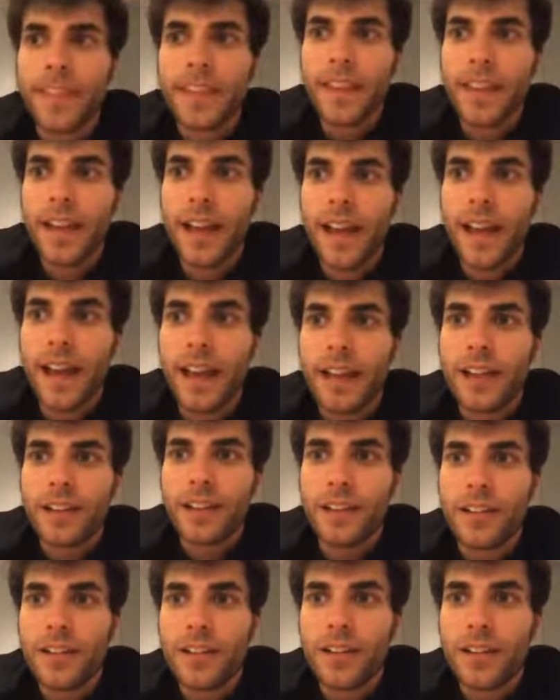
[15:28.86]

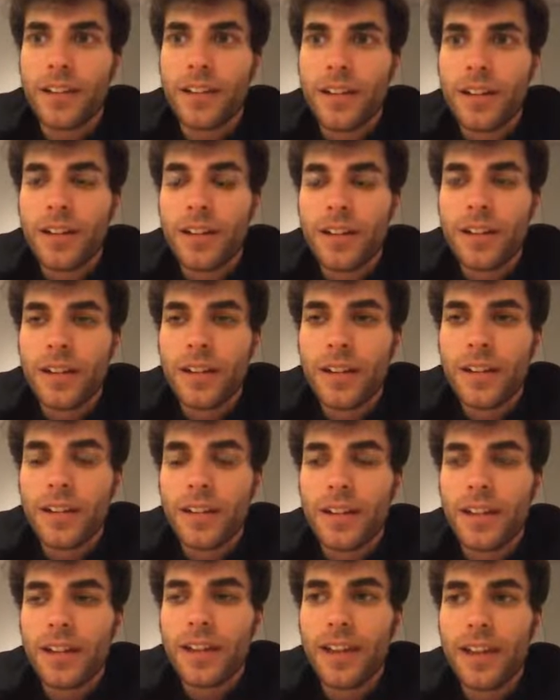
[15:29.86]
and
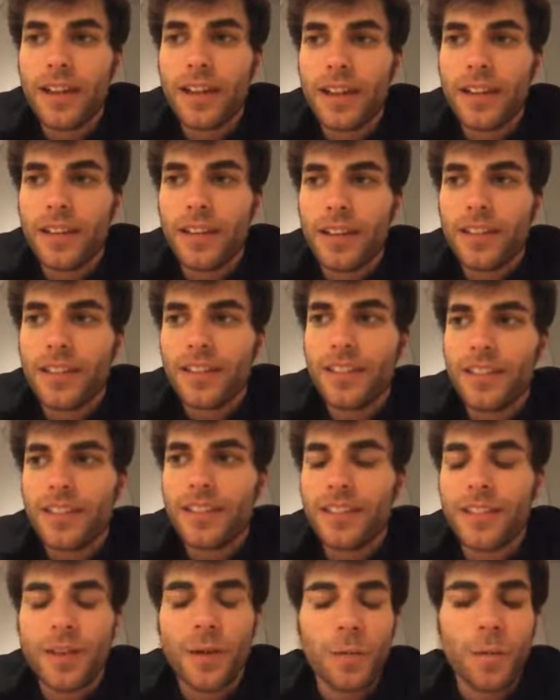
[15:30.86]
the
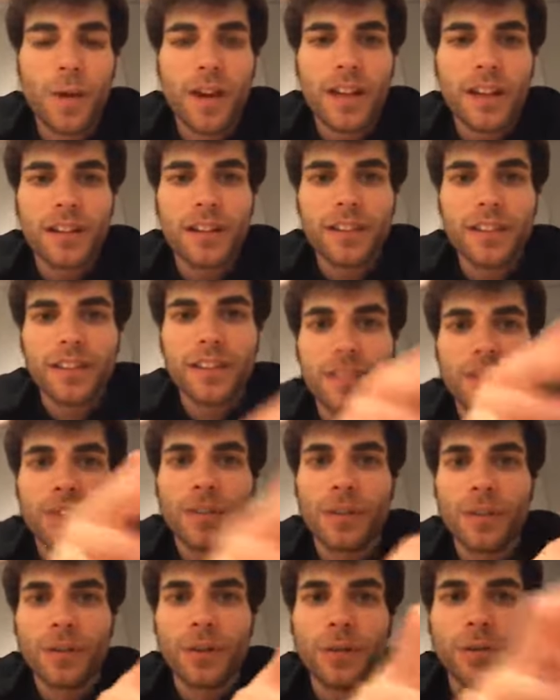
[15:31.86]
wait
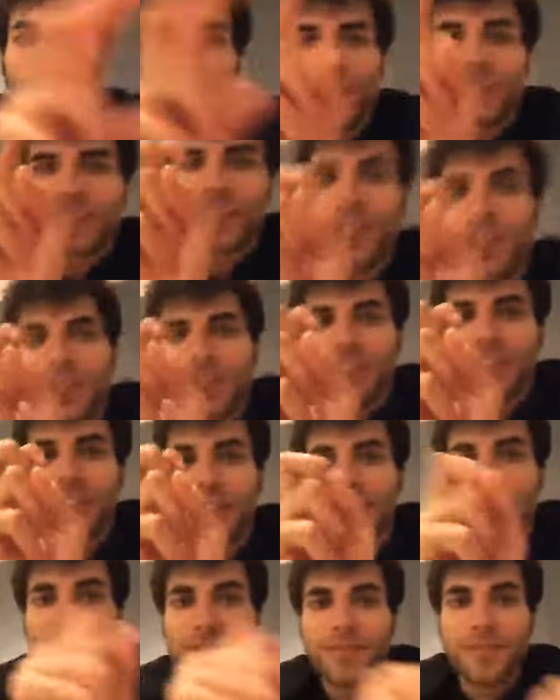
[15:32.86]
through
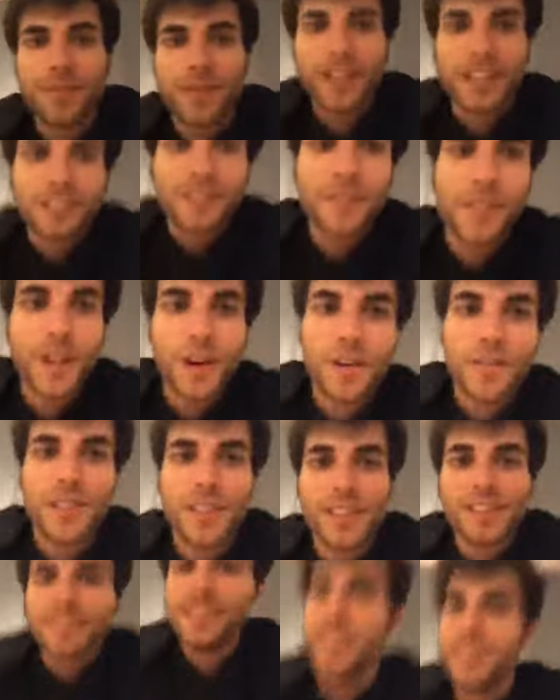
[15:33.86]
security because of
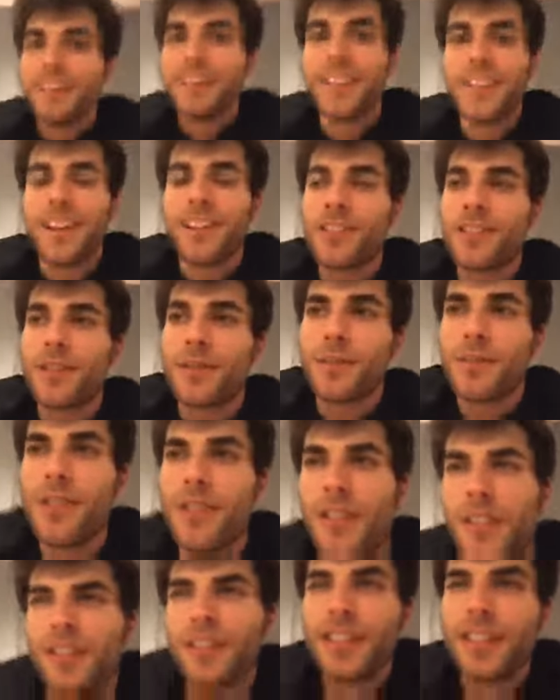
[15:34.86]
COVID and customs
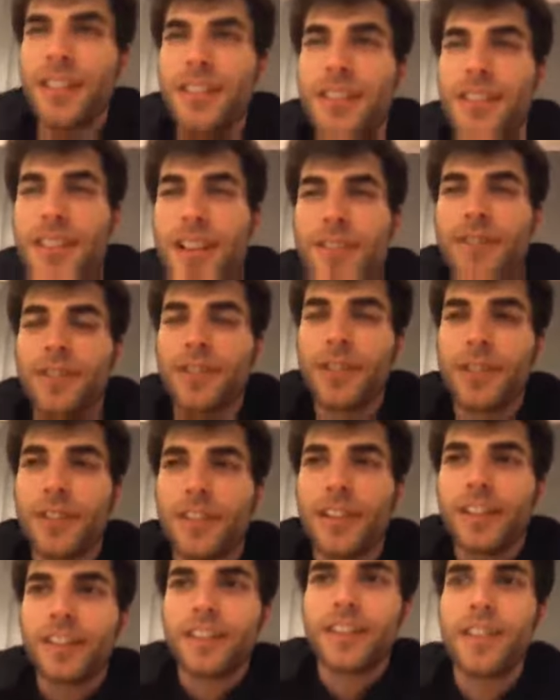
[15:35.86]
and stuff took
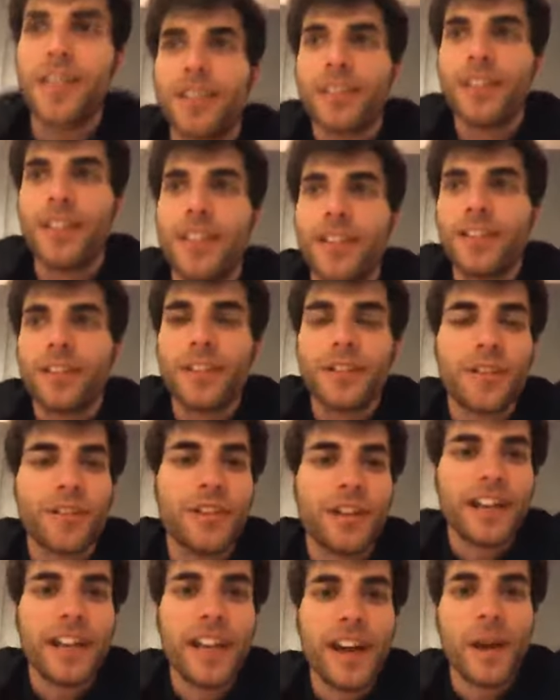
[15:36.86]
like
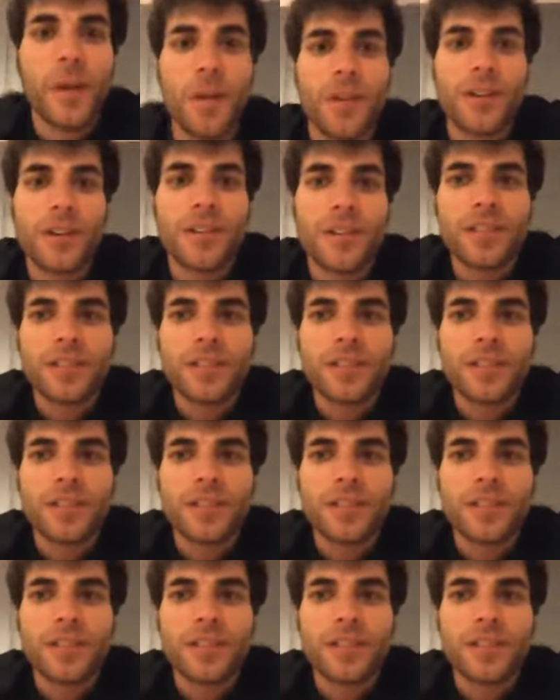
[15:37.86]
3 hours.